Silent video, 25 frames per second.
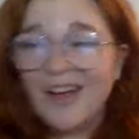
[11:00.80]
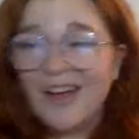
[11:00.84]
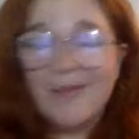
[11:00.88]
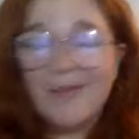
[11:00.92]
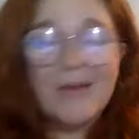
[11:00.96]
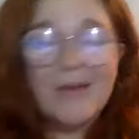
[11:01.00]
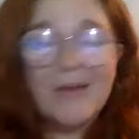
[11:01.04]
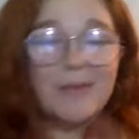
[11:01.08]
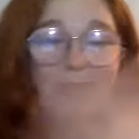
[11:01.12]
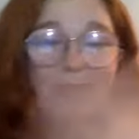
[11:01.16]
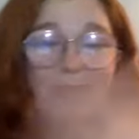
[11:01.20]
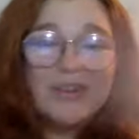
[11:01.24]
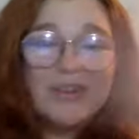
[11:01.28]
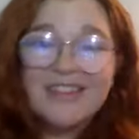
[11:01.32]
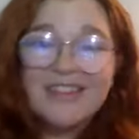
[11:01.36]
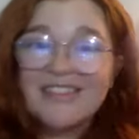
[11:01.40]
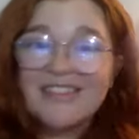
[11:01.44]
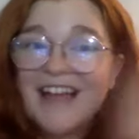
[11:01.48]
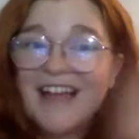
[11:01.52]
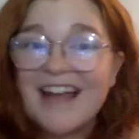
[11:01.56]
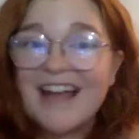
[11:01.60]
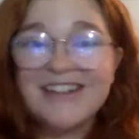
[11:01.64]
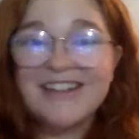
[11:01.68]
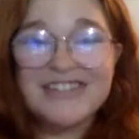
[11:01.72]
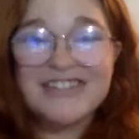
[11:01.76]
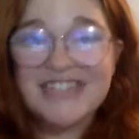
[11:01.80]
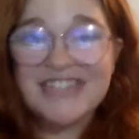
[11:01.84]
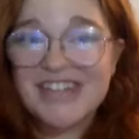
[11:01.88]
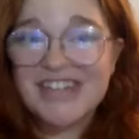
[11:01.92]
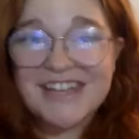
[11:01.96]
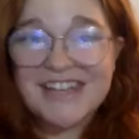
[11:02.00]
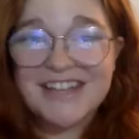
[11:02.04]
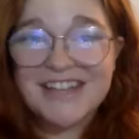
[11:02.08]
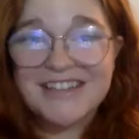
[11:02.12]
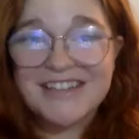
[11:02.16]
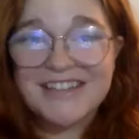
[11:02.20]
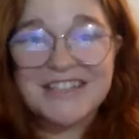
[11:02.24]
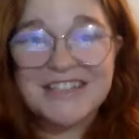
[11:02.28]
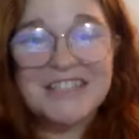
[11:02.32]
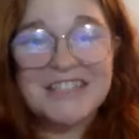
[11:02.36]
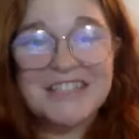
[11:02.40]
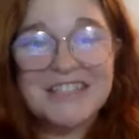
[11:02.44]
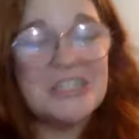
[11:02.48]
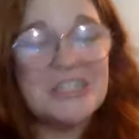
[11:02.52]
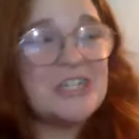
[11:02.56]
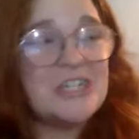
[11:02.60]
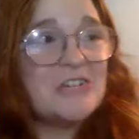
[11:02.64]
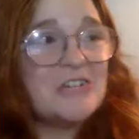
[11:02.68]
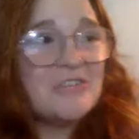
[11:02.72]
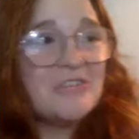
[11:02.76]
come up with Latin chants
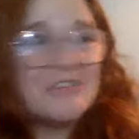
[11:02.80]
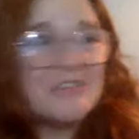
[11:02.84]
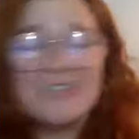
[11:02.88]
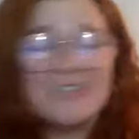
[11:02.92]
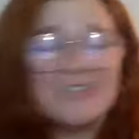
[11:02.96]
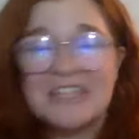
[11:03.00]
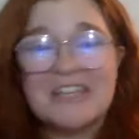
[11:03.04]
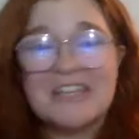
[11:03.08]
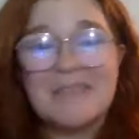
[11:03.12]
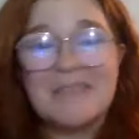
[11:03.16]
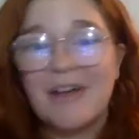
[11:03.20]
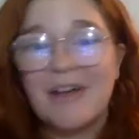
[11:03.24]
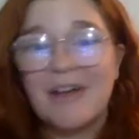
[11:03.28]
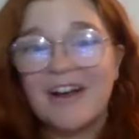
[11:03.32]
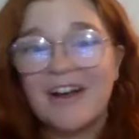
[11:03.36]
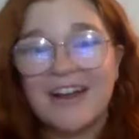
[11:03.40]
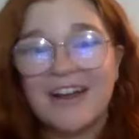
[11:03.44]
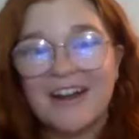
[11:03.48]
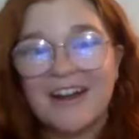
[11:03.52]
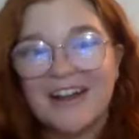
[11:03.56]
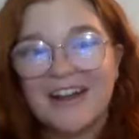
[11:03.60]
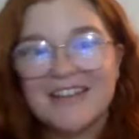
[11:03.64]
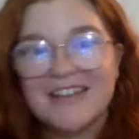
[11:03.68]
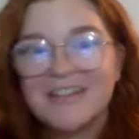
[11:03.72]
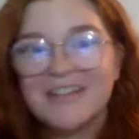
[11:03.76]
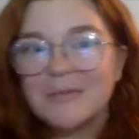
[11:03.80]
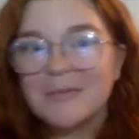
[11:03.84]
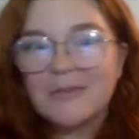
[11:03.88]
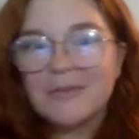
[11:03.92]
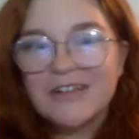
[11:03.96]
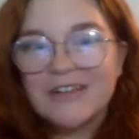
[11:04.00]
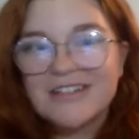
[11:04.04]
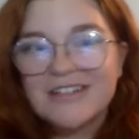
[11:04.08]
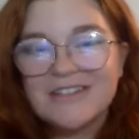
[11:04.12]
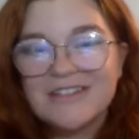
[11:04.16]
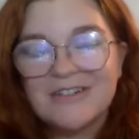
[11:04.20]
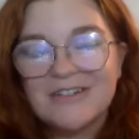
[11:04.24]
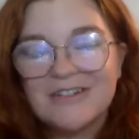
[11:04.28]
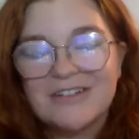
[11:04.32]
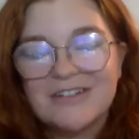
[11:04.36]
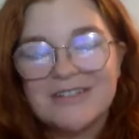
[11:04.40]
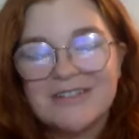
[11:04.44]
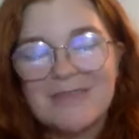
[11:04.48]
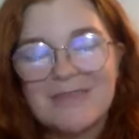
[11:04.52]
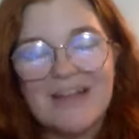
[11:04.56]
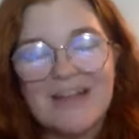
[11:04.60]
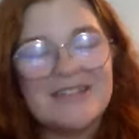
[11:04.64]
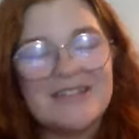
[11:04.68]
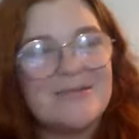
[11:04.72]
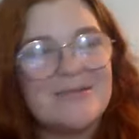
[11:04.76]
to cheer their team on as they're playing Circus
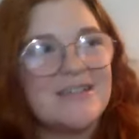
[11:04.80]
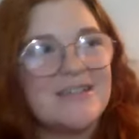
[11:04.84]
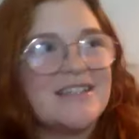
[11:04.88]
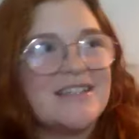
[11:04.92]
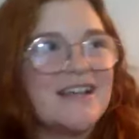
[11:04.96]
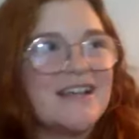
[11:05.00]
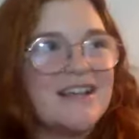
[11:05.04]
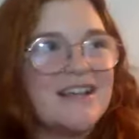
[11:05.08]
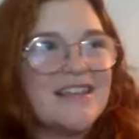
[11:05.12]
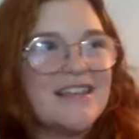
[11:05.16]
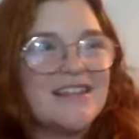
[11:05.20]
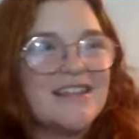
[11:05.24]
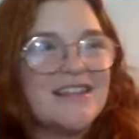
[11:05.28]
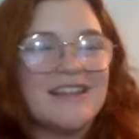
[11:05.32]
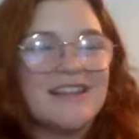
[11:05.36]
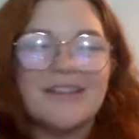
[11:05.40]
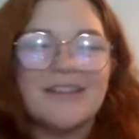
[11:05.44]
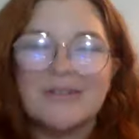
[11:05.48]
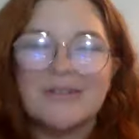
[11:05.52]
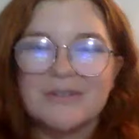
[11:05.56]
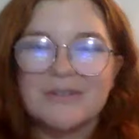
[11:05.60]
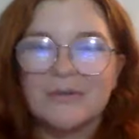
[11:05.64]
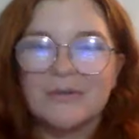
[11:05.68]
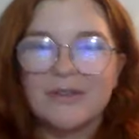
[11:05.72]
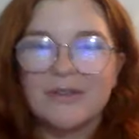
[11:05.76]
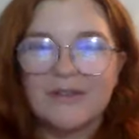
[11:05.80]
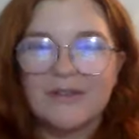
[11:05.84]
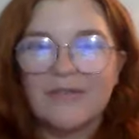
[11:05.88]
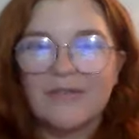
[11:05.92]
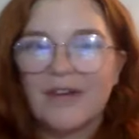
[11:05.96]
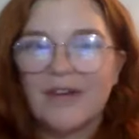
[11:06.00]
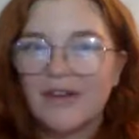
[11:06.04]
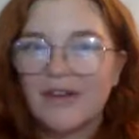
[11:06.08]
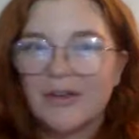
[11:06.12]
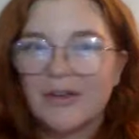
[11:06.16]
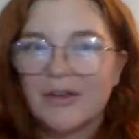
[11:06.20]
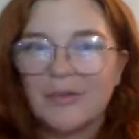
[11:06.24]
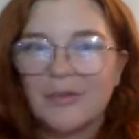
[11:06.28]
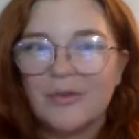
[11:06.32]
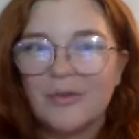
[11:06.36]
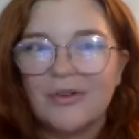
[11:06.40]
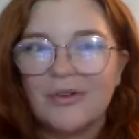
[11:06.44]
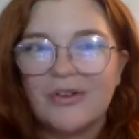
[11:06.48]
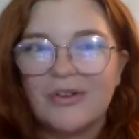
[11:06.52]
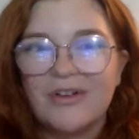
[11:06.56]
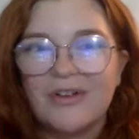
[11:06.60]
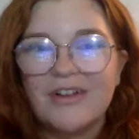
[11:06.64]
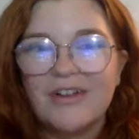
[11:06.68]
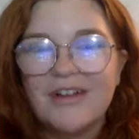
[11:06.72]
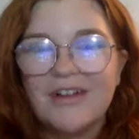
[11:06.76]
Maximus. I think that those are really
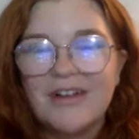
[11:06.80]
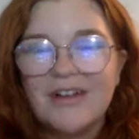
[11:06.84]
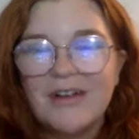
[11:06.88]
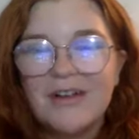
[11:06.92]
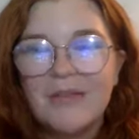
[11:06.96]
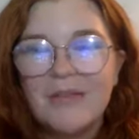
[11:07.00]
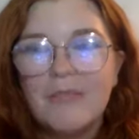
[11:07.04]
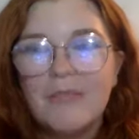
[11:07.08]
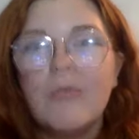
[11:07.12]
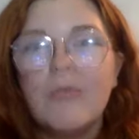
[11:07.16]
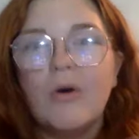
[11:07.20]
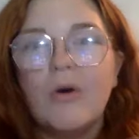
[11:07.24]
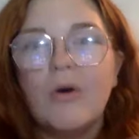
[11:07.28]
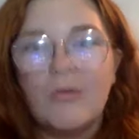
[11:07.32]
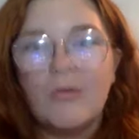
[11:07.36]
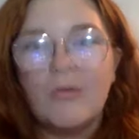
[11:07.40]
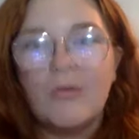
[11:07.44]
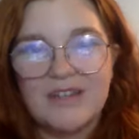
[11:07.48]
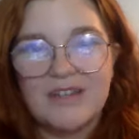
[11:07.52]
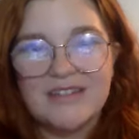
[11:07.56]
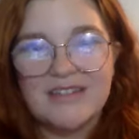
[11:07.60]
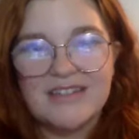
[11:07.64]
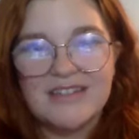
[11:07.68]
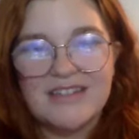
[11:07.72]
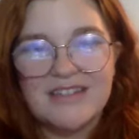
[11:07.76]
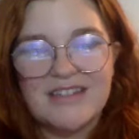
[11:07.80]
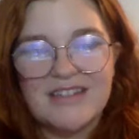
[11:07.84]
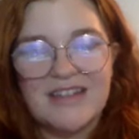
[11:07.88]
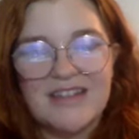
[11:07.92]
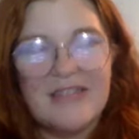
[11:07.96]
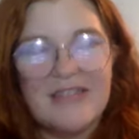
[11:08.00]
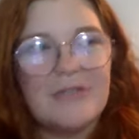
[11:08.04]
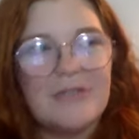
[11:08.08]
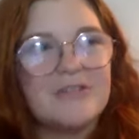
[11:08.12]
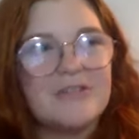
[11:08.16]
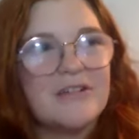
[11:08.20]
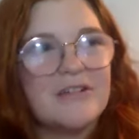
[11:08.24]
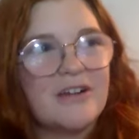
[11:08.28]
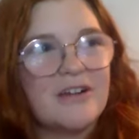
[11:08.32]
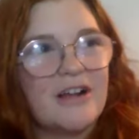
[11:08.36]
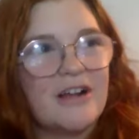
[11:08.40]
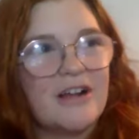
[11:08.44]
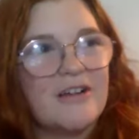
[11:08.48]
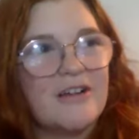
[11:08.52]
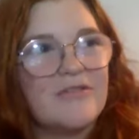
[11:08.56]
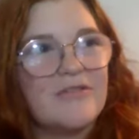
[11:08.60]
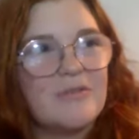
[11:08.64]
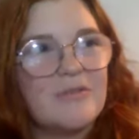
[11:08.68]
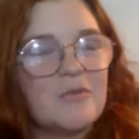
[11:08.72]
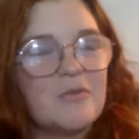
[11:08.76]
valuable moments. And those are
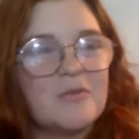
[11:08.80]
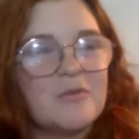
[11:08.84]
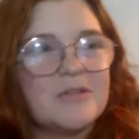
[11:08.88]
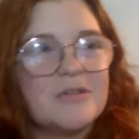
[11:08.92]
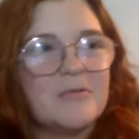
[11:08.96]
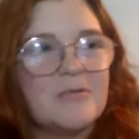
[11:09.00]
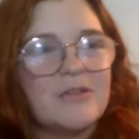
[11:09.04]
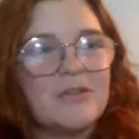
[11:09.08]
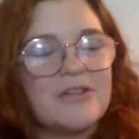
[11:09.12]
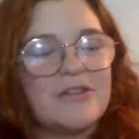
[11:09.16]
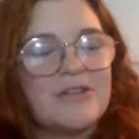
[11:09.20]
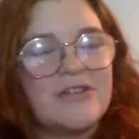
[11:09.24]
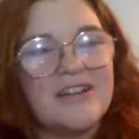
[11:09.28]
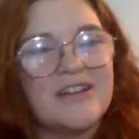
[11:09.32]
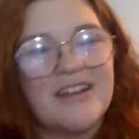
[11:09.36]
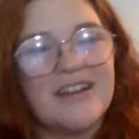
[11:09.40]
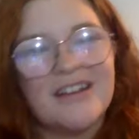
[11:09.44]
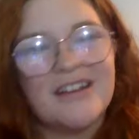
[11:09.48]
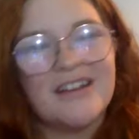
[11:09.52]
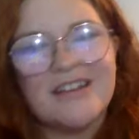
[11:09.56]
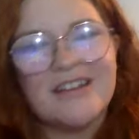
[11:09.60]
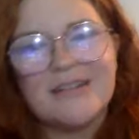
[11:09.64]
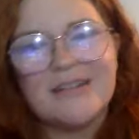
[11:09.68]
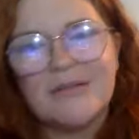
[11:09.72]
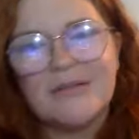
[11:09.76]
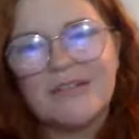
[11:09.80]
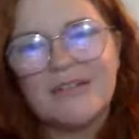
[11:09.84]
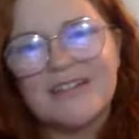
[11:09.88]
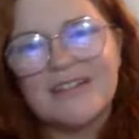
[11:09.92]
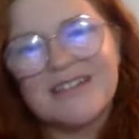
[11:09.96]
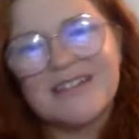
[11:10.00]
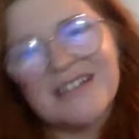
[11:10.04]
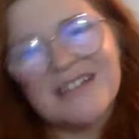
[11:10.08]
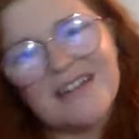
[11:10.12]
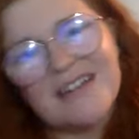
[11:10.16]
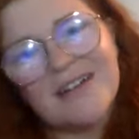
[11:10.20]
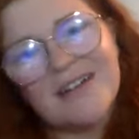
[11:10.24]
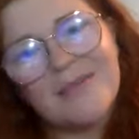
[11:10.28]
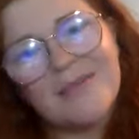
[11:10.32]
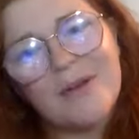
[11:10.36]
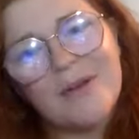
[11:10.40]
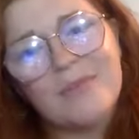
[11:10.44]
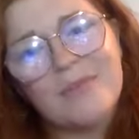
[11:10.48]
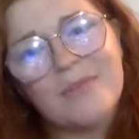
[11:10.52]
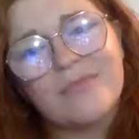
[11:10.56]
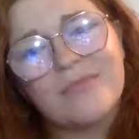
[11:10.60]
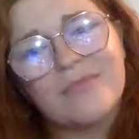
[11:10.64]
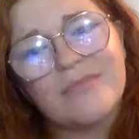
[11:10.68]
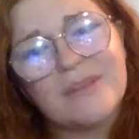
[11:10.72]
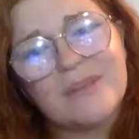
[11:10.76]
kind of the moments where you can get kids really excited
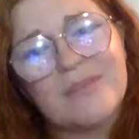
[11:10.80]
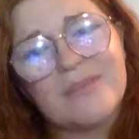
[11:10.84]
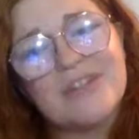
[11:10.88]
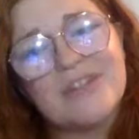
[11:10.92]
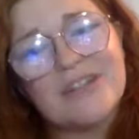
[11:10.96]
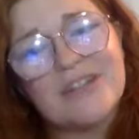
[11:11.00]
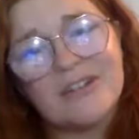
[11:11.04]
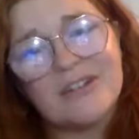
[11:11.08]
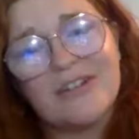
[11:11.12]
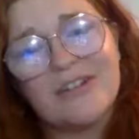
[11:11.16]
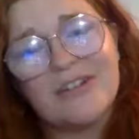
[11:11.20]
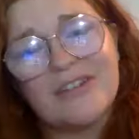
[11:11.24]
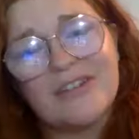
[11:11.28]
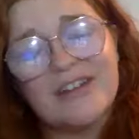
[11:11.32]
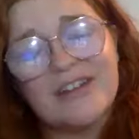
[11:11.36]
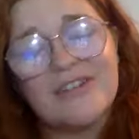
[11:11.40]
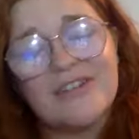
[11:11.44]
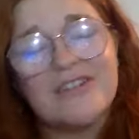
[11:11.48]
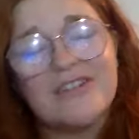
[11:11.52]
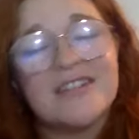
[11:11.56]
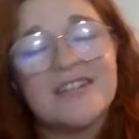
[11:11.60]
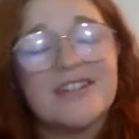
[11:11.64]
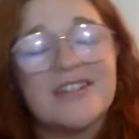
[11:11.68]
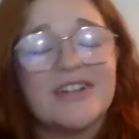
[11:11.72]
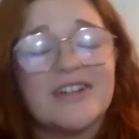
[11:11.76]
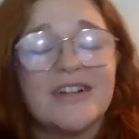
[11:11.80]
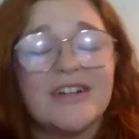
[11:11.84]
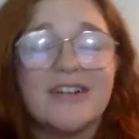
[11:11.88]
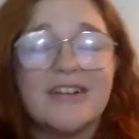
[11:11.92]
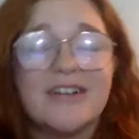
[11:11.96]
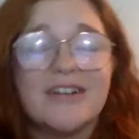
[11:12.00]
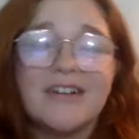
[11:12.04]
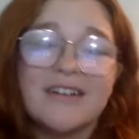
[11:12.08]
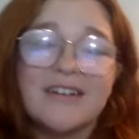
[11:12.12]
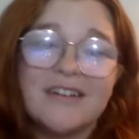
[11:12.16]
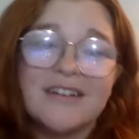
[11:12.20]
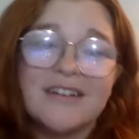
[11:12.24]
about the material that you're teaching.